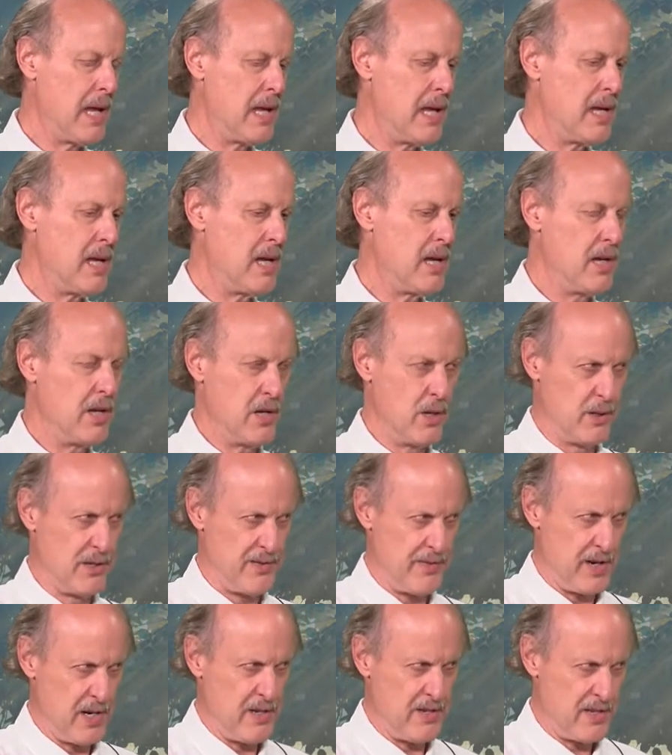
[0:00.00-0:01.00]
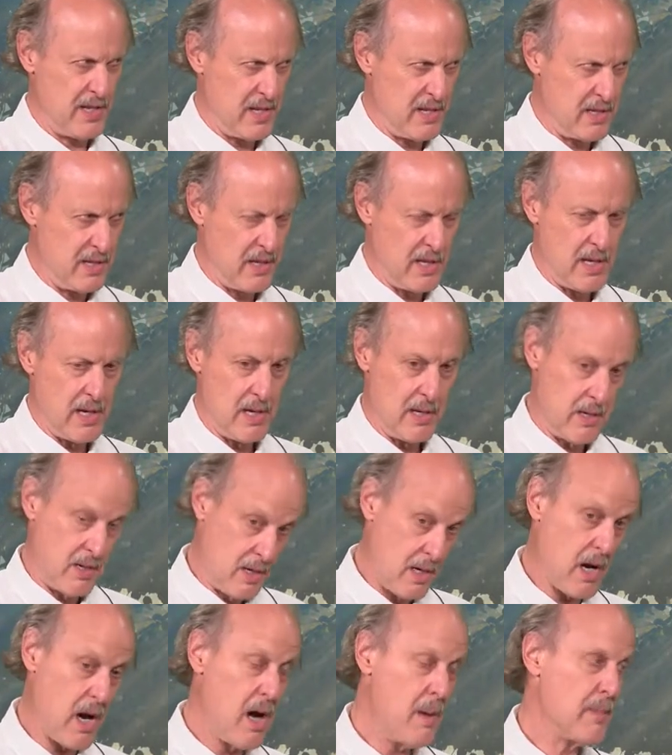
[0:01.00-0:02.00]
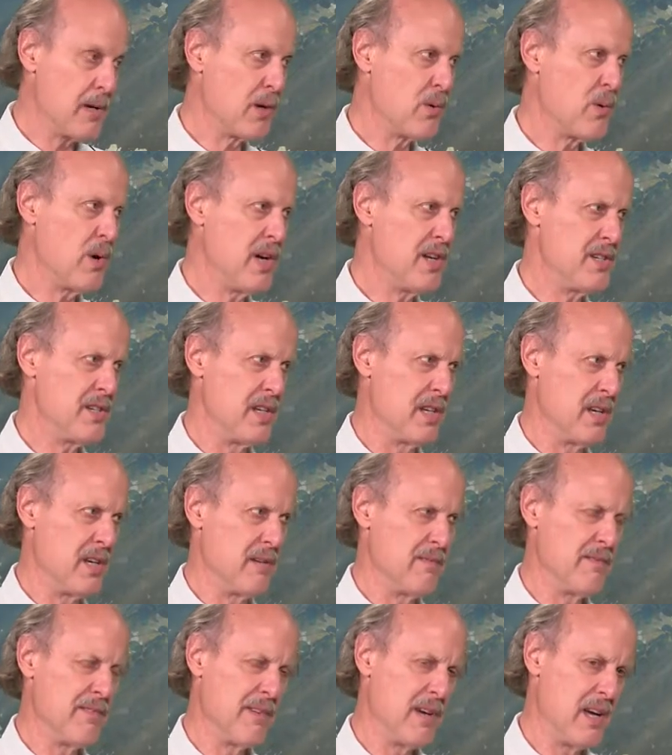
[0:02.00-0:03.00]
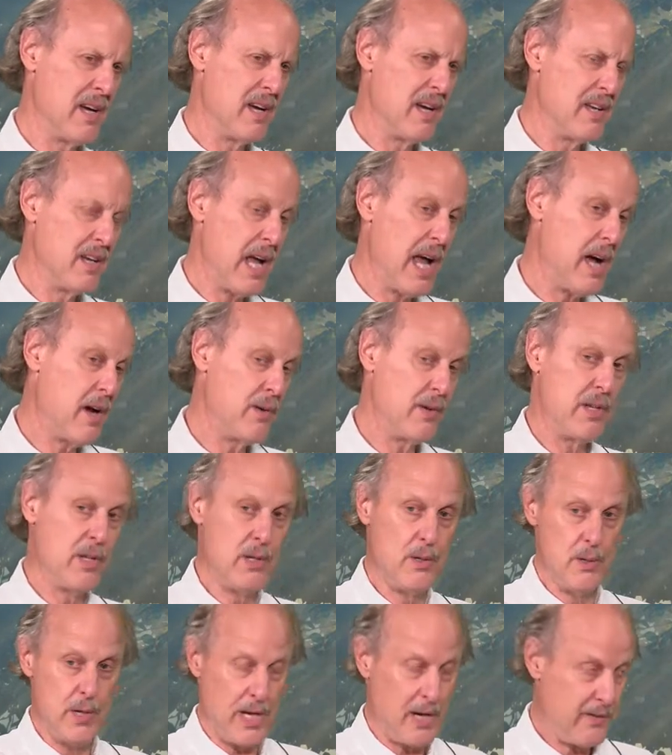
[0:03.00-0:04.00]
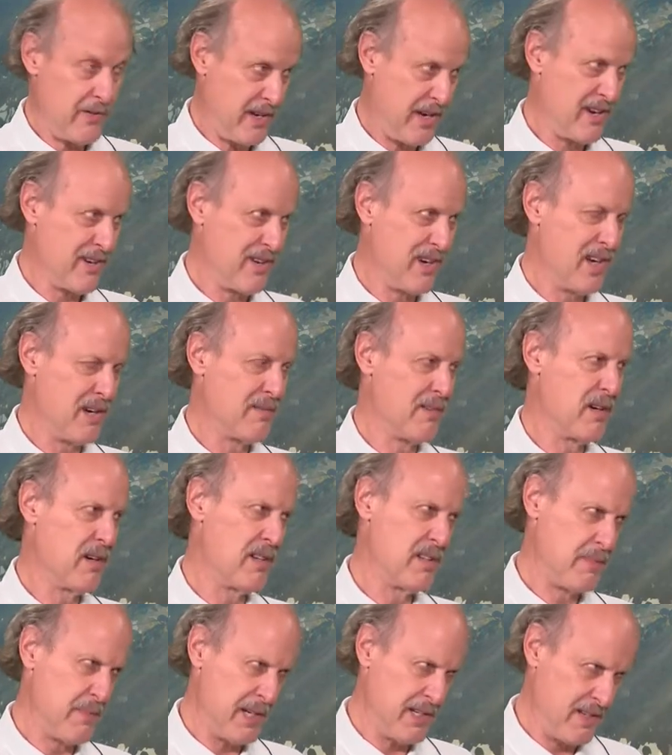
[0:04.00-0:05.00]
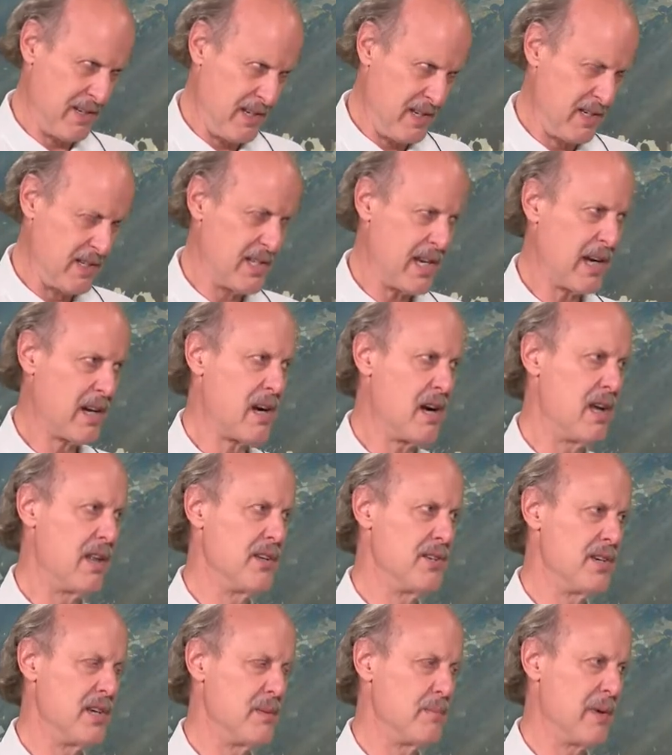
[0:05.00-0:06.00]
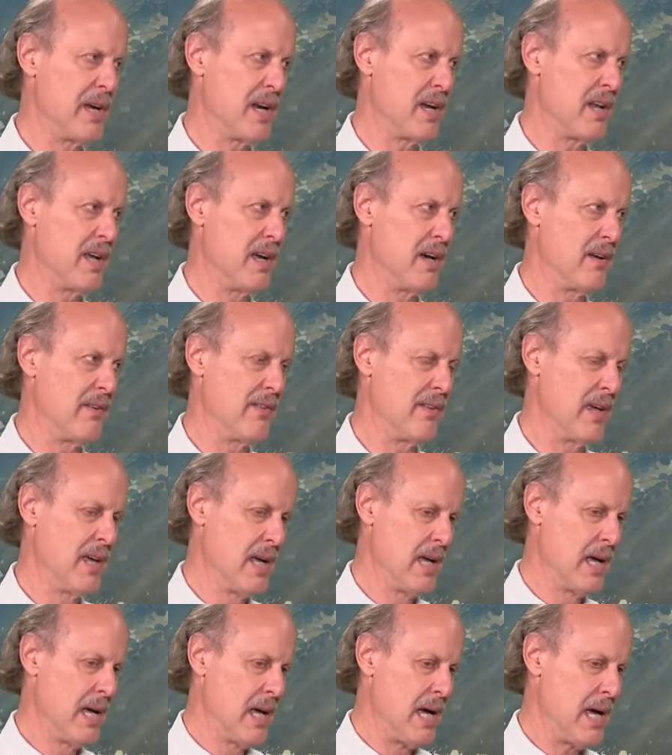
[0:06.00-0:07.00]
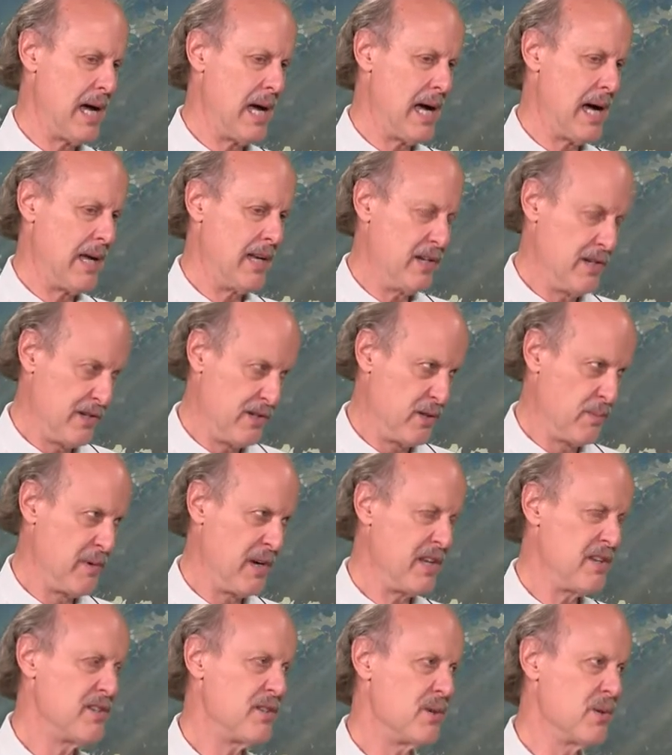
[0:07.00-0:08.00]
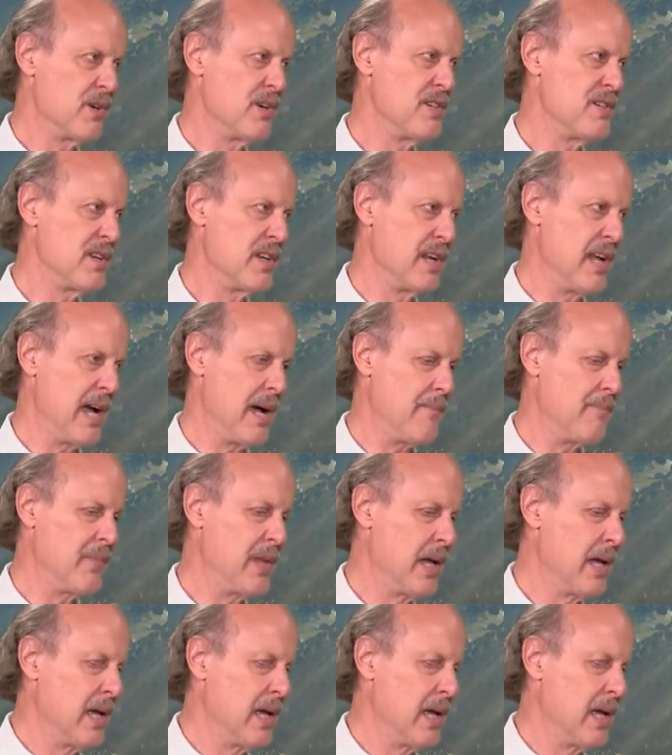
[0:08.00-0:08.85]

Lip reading: You know, as far as the common question of how do you, healthcare giver, especially in psychology and mental health, hear so many stories in that.